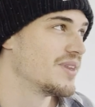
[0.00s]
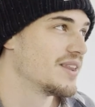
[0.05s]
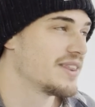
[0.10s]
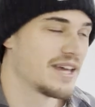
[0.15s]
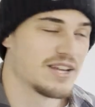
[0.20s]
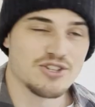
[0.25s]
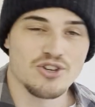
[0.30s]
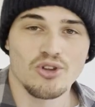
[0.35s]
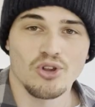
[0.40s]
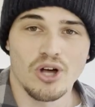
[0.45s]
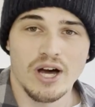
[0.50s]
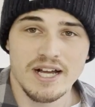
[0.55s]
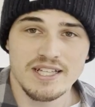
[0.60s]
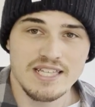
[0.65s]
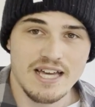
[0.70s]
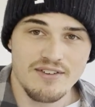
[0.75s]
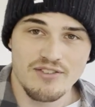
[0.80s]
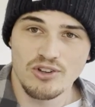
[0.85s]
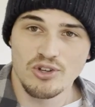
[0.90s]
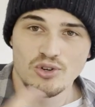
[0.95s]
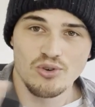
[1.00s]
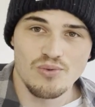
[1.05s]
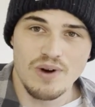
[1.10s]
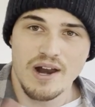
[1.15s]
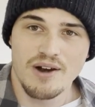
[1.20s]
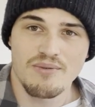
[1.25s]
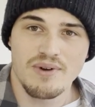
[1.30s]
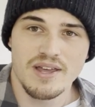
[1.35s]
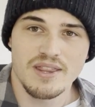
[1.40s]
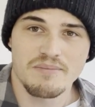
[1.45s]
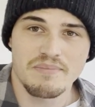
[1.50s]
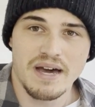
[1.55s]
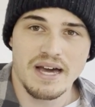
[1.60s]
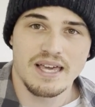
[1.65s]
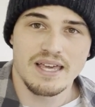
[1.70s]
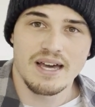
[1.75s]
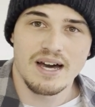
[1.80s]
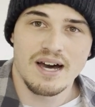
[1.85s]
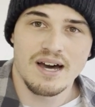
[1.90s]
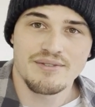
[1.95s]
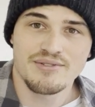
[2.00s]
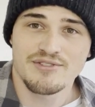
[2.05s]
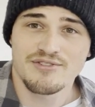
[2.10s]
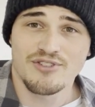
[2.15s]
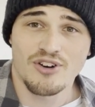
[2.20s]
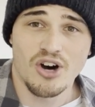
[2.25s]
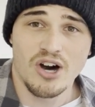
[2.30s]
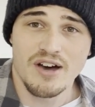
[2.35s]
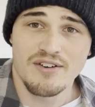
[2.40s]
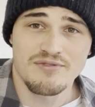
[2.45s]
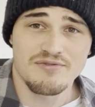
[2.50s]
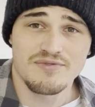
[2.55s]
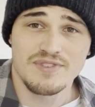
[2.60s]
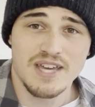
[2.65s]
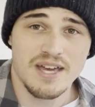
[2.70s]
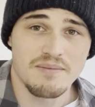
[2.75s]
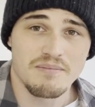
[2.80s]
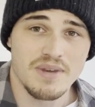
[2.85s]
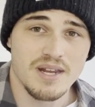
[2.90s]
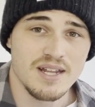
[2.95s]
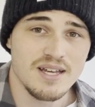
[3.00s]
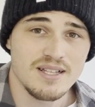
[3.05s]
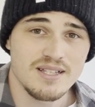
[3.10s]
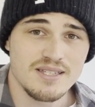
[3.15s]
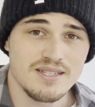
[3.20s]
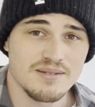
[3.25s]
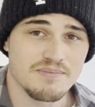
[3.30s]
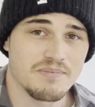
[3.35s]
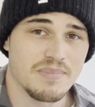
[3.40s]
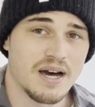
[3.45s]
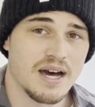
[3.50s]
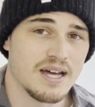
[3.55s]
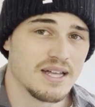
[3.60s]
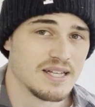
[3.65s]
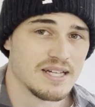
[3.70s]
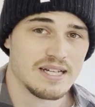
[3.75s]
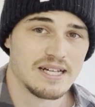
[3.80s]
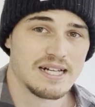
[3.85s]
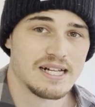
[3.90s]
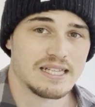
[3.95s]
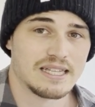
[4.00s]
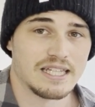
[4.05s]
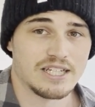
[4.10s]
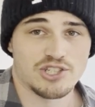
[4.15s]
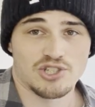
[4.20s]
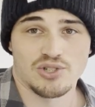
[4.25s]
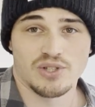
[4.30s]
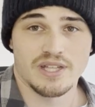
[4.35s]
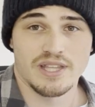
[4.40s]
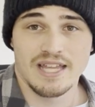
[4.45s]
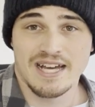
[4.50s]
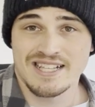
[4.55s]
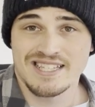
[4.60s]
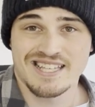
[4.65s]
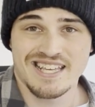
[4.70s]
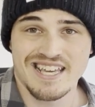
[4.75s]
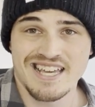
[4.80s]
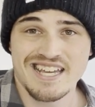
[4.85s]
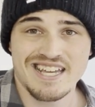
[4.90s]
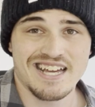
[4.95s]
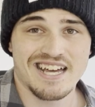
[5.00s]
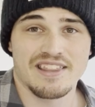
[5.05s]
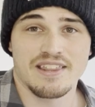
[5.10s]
They do like to have a little run around the backyard for 5-10 minutes, but literally that's it.